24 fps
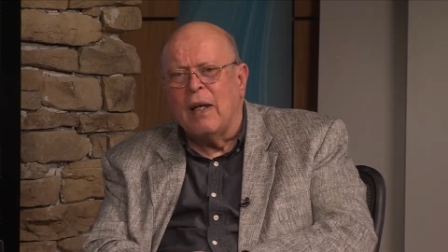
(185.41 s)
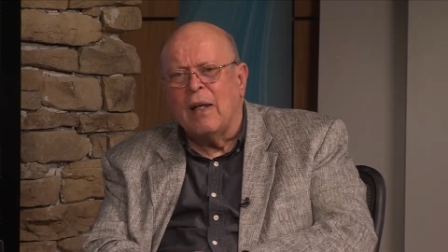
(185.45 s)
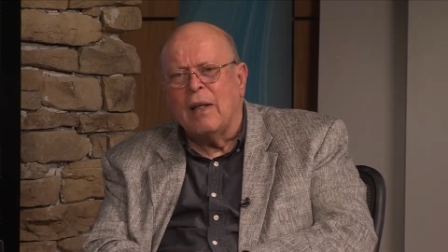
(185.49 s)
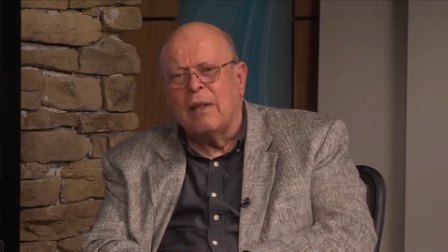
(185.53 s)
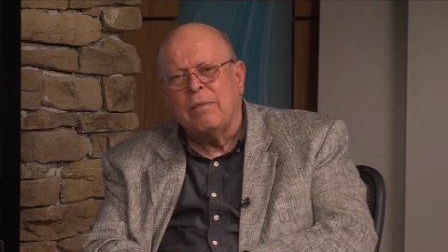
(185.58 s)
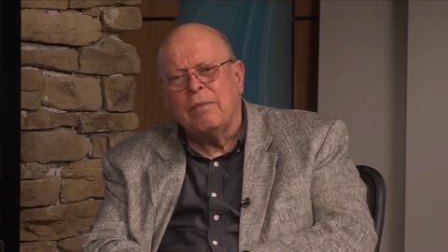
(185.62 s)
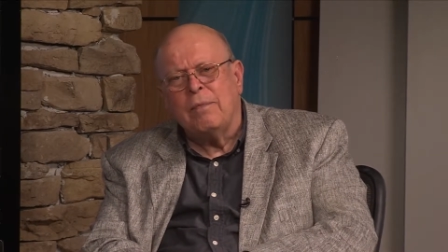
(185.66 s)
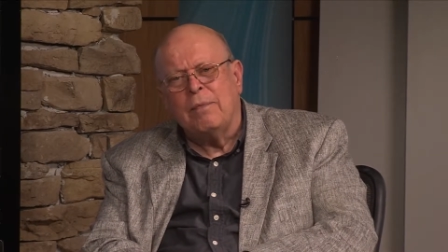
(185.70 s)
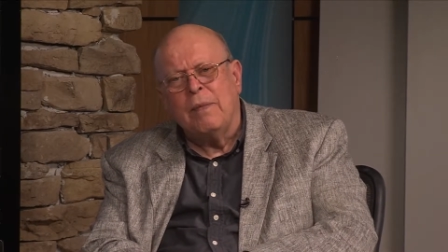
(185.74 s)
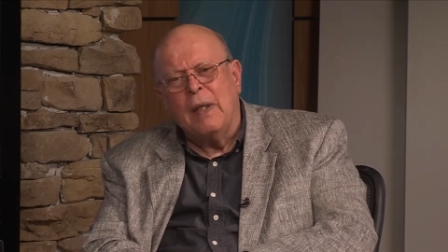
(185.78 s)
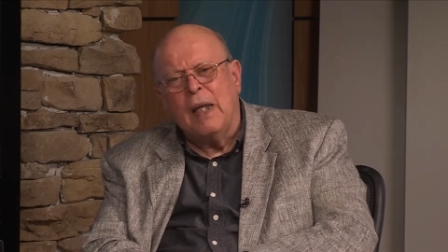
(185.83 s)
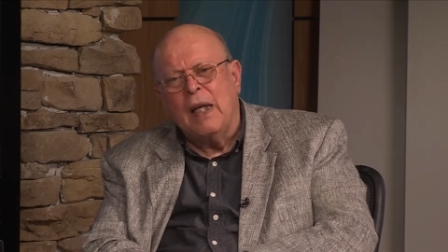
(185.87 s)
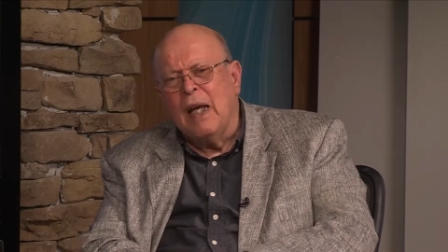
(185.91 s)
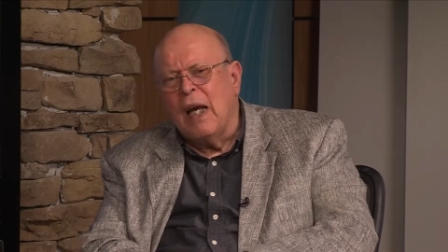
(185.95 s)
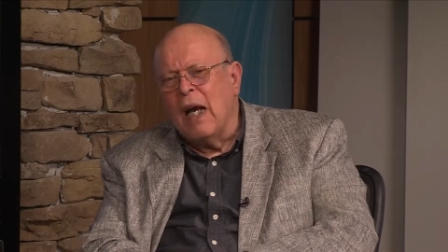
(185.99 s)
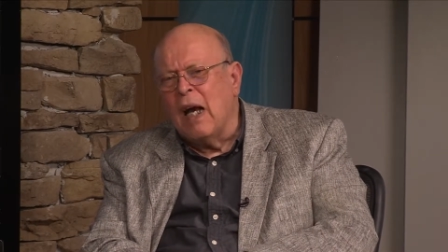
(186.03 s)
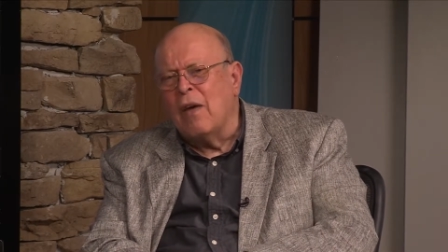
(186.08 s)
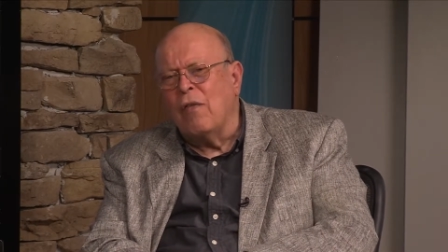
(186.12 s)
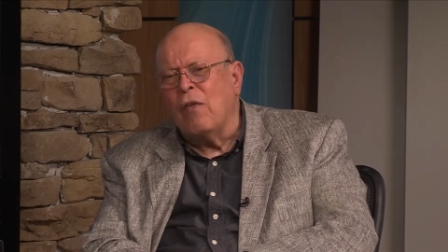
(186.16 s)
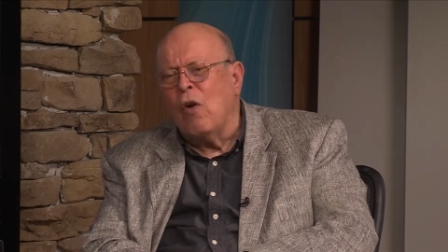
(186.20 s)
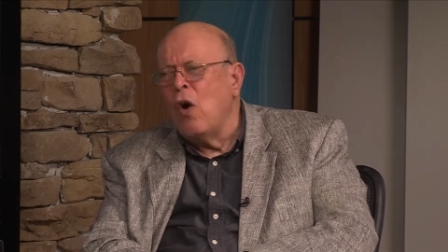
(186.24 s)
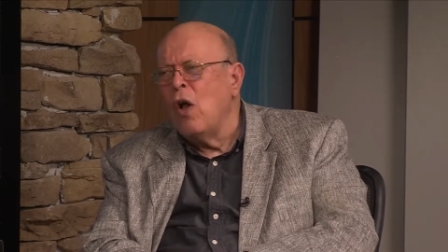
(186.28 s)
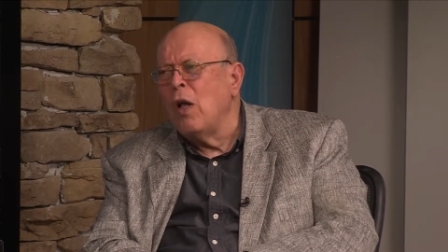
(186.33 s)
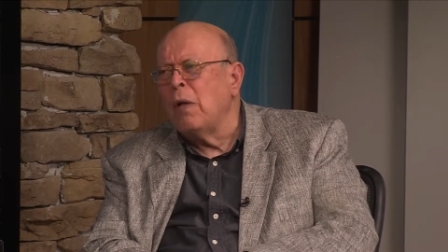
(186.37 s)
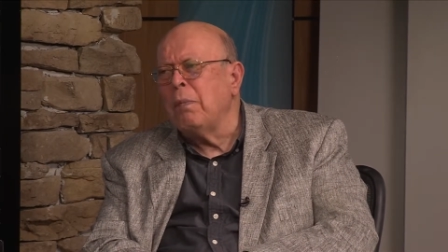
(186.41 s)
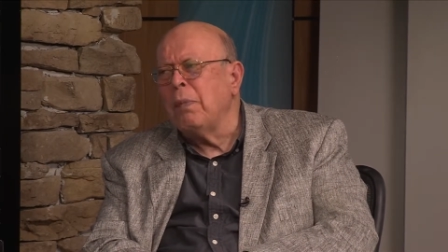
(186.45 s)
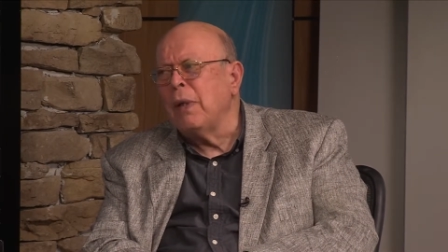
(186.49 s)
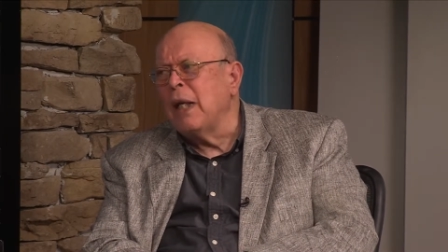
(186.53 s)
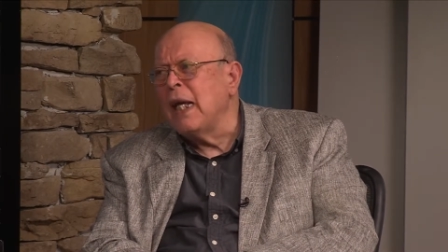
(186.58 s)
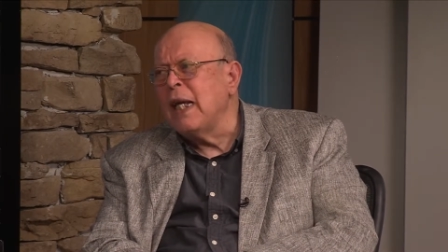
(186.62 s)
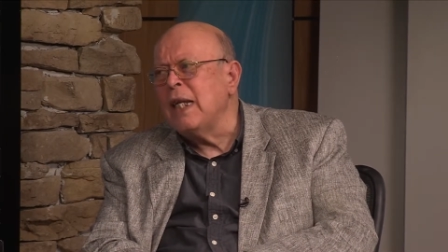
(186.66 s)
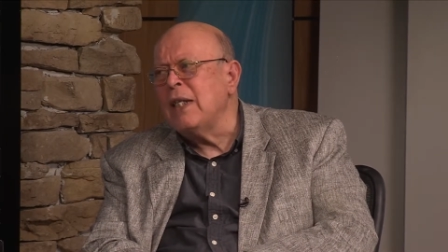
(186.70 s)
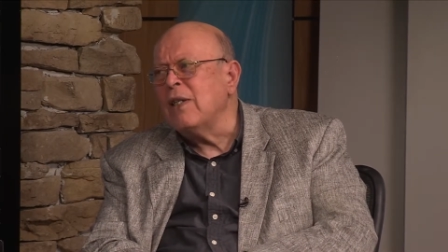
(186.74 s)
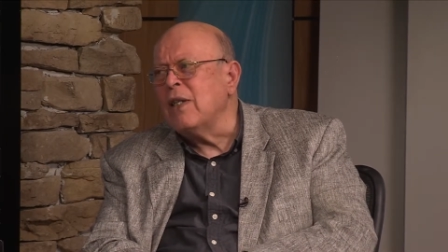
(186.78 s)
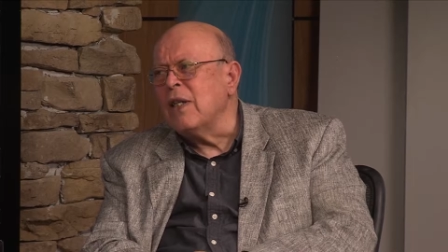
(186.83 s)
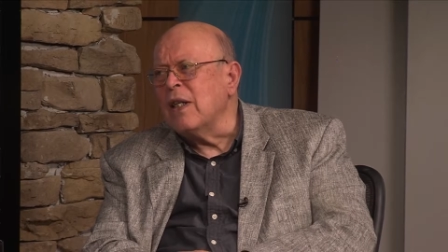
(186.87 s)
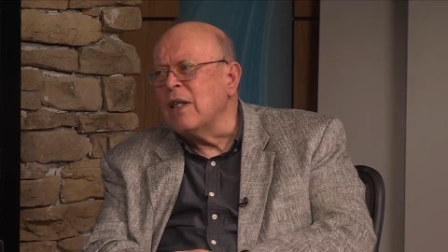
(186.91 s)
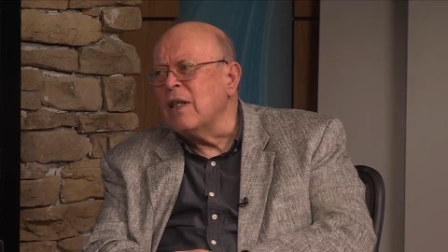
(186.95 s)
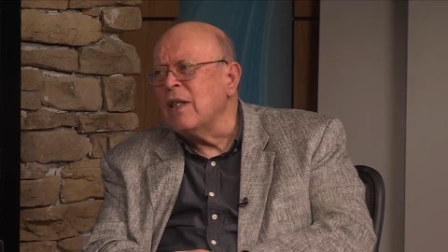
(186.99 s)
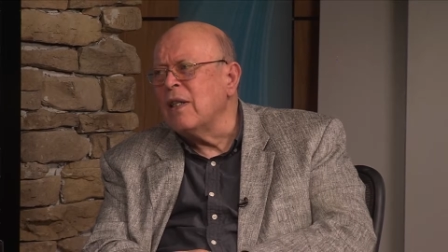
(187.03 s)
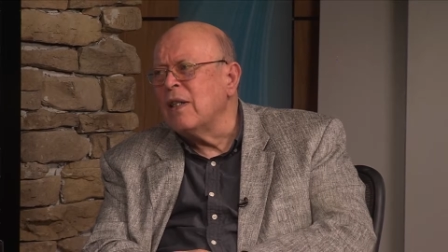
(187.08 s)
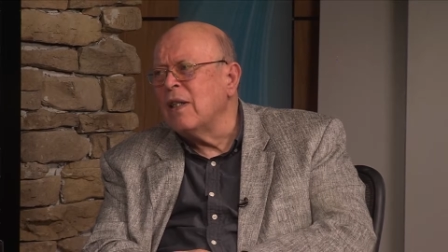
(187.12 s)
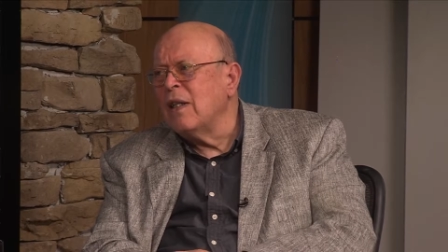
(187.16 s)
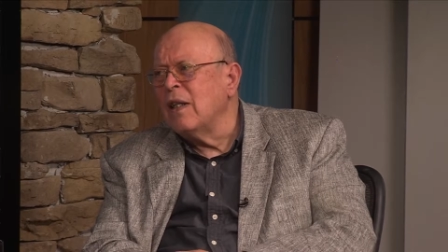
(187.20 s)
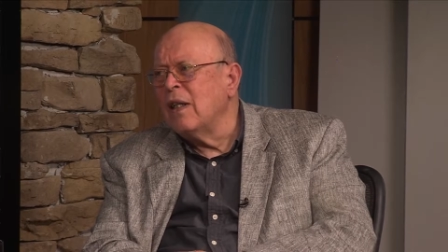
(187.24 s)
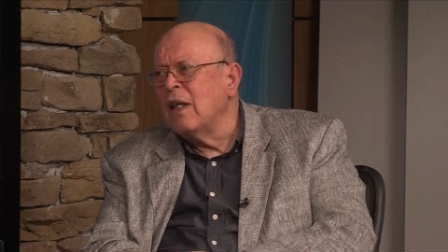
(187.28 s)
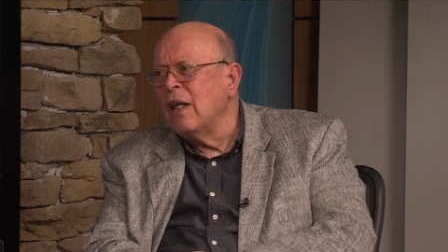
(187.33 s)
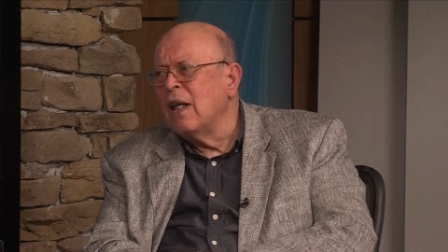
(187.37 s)
Uh, of all
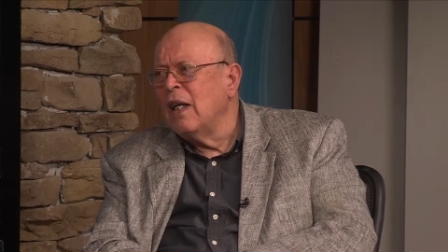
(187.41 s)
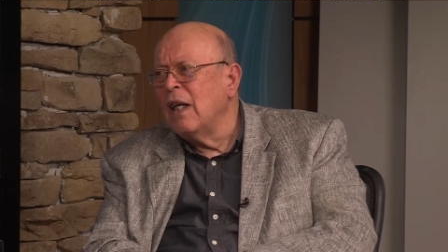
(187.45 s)
places,